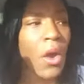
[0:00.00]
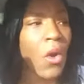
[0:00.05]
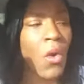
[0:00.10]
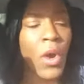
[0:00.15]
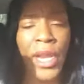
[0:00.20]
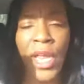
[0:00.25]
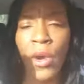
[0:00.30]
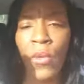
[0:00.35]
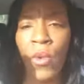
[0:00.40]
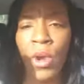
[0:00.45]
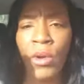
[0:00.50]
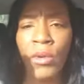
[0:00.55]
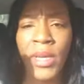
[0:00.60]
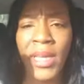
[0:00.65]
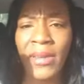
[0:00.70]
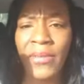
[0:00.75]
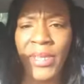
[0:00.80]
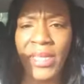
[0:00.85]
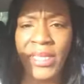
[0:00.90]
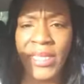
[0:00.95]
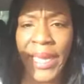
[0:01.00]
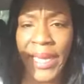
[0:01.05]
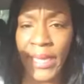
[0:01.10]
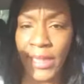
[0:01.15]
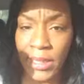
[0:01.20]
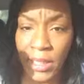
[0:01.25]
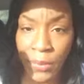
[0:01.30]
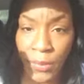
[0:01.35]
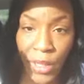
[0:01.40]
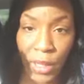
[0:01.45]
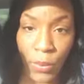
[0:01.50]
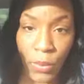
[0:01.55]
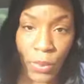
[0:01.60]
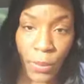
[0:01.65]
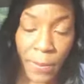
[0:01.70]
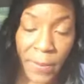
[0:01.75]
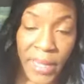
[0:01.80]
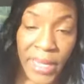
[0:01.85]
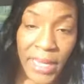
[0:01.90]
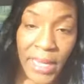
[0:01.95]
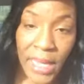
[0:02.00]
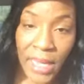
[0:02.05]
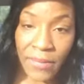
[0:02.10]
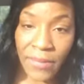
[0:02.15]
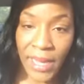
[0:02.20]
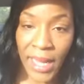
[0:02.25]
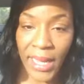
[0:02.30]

or they won't even take some people money if